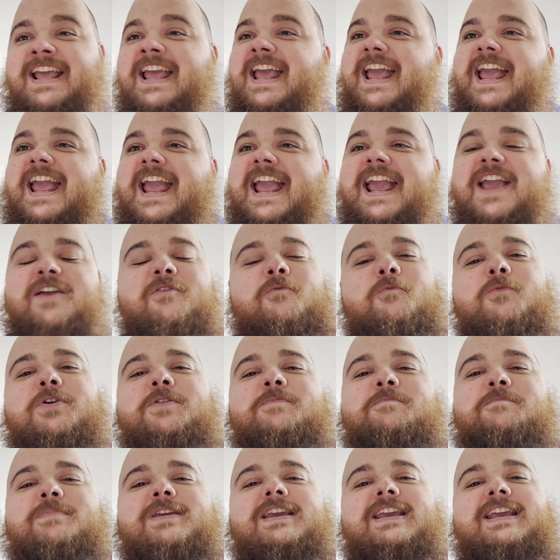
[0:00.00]
it
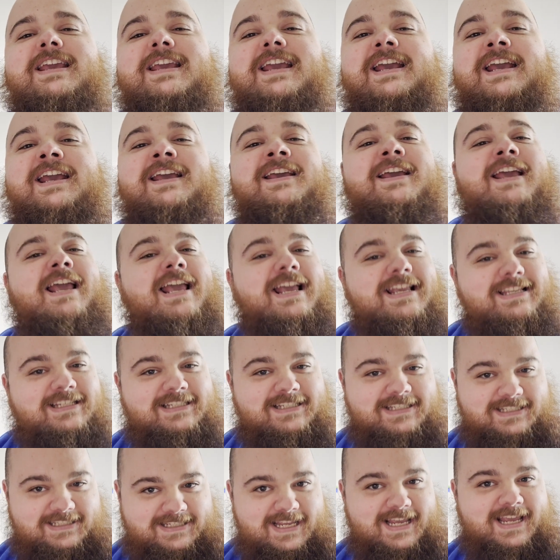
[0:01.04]
would be
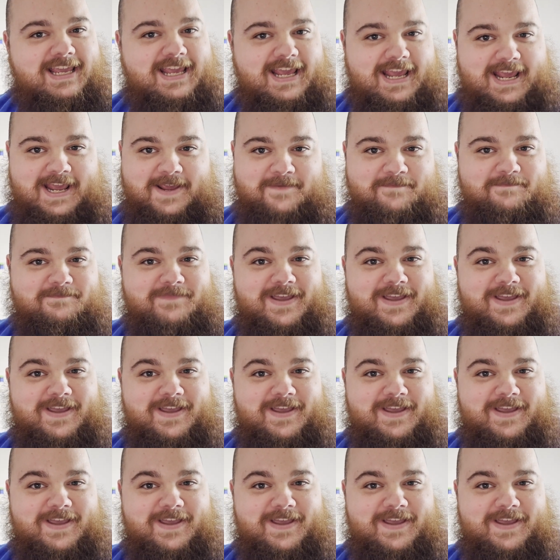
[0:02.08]
sticky.